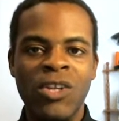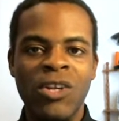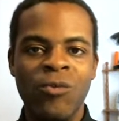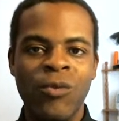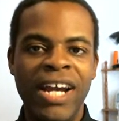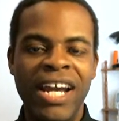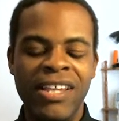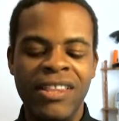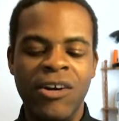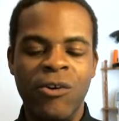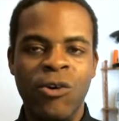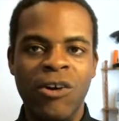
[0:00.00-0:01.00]
Rey,
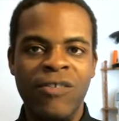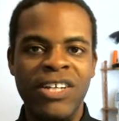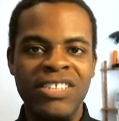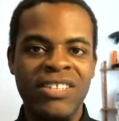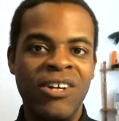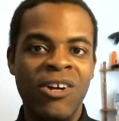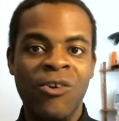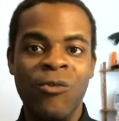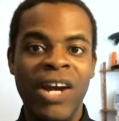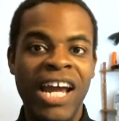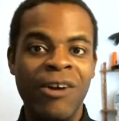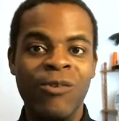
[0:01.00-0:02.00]
they're orphans.
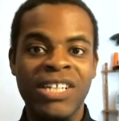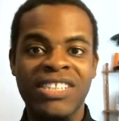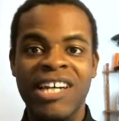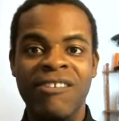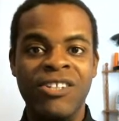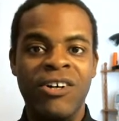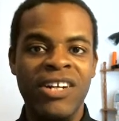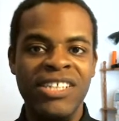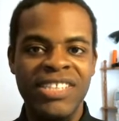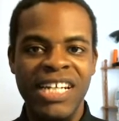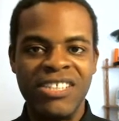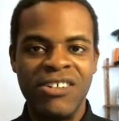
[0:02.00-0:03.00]
Rey was left on a
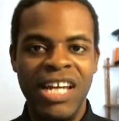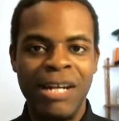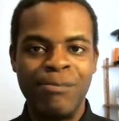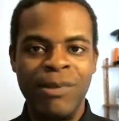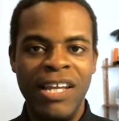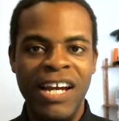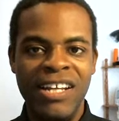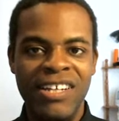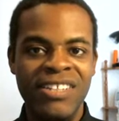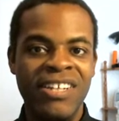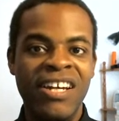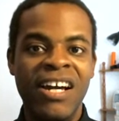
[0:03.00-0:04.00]
desert-like
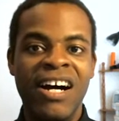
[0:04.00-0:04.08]
planet.